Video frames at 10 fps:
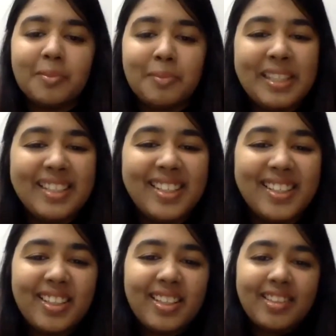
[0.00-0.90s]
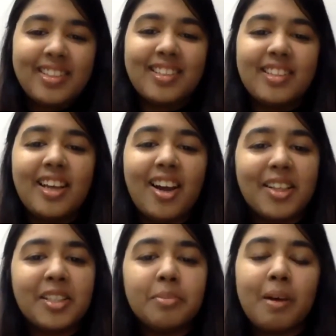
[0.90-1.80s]
completely. It's the
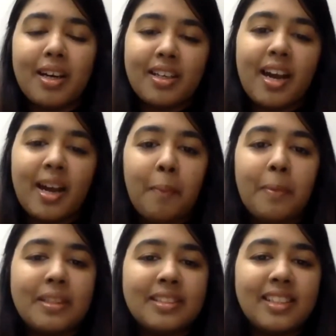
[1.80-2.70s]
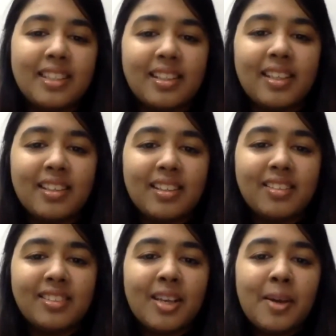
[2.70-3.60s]
hardest part, I personally think, is